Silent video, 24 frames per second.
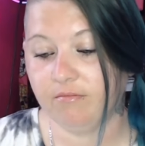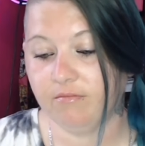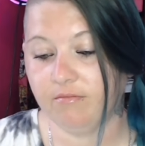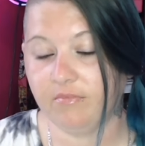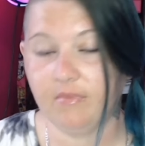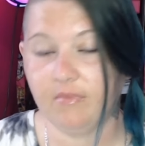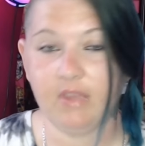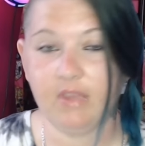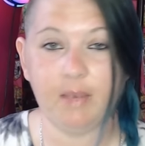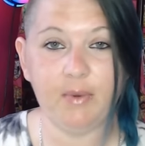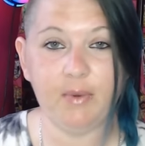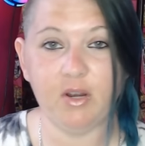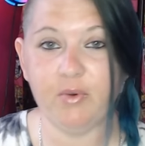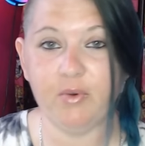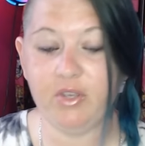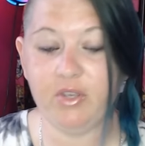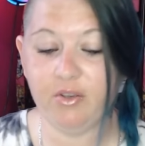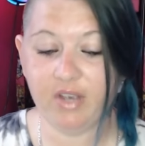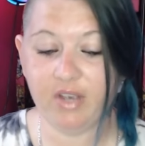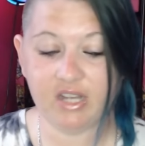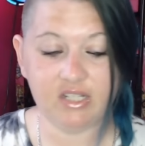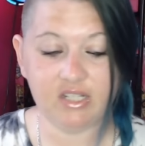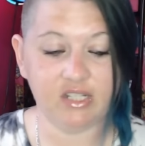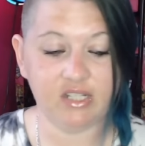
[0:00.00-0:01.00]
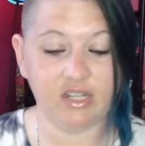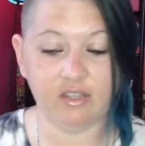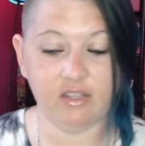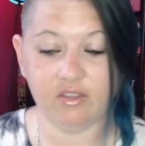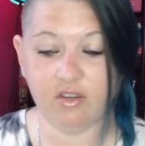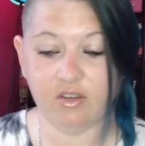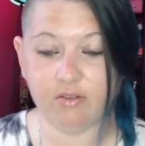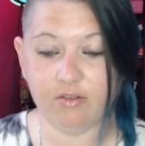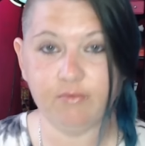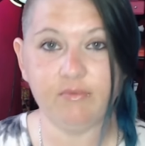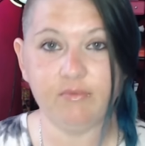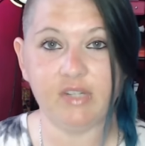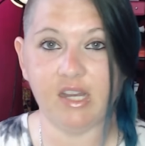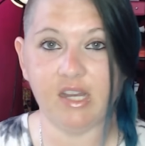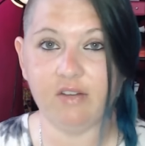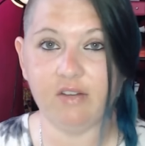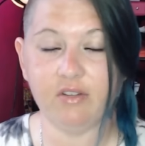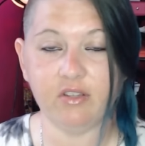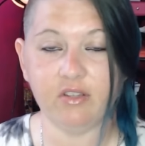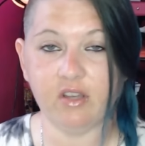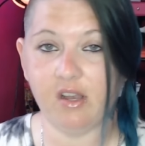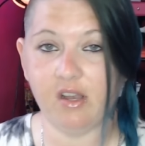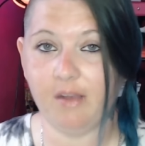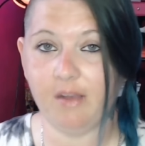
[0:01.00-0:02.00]
Let me know what you guys think, though, down in
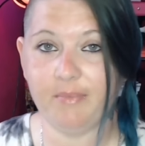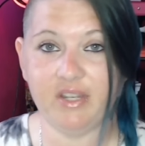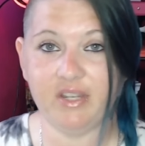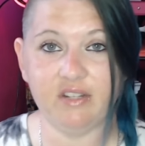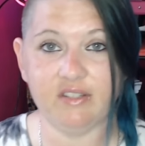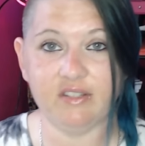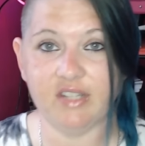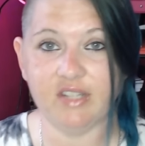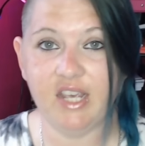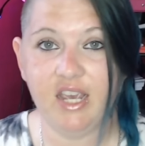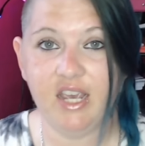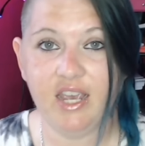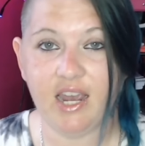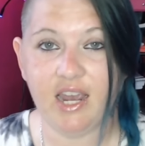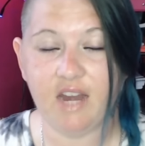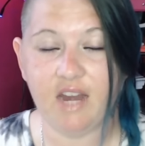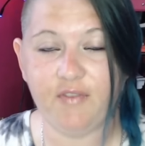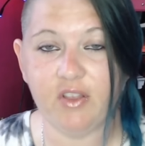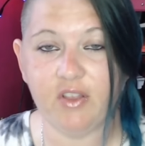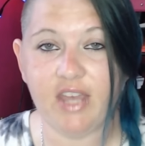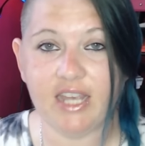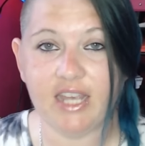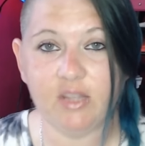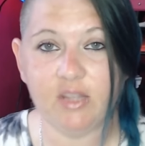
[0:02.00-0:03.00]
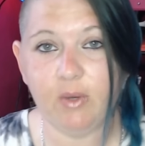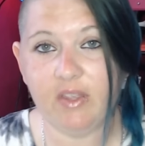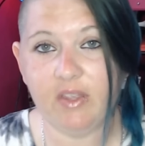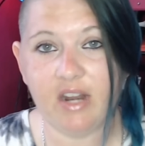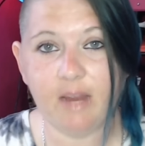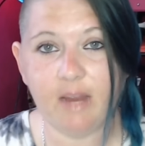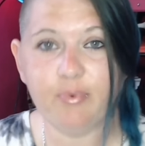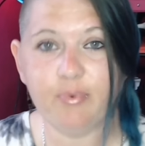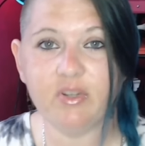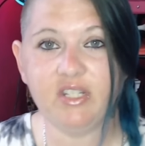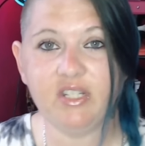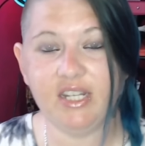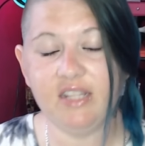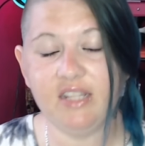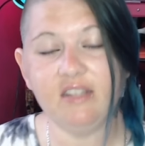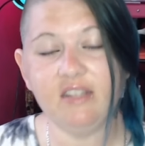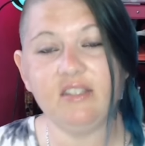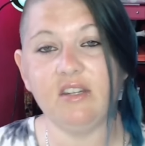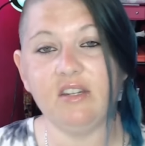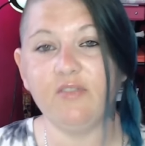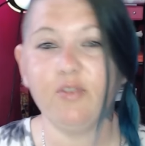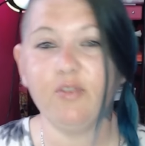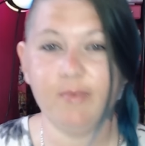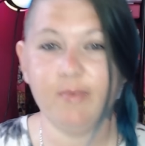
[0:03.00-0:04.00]
the comments. And if you like the way that I present this
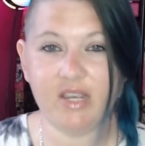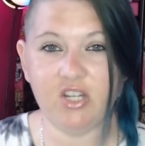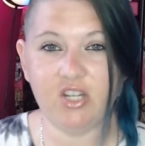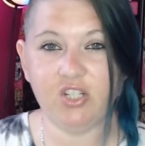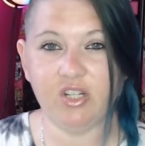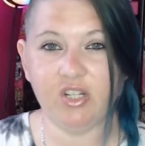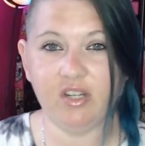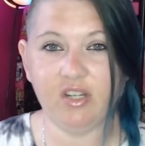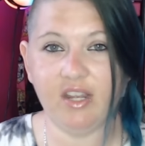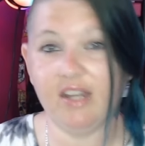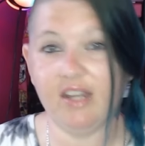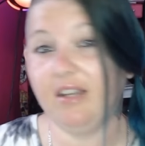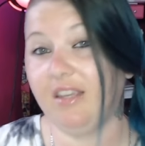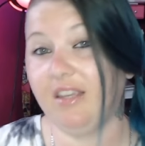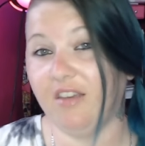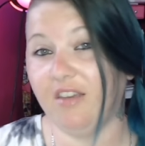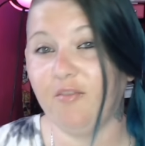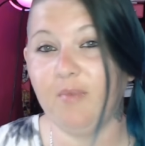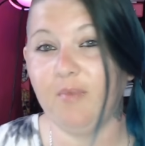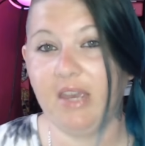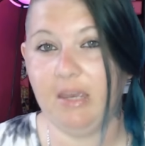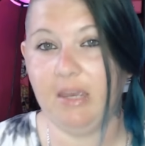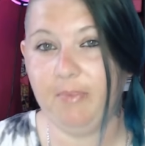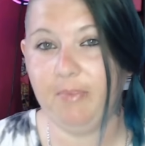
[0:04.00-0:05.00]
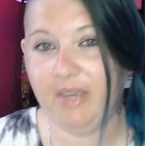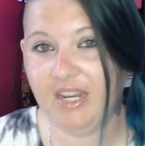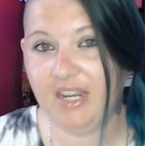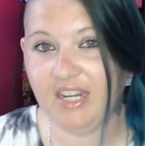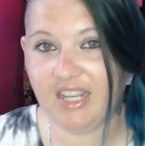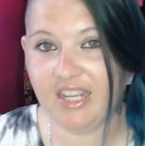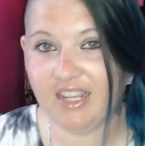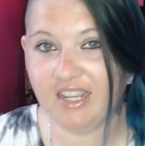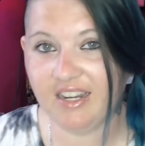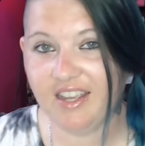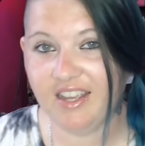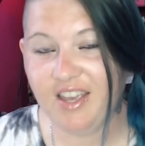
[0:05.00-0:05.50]
information and give my opinion,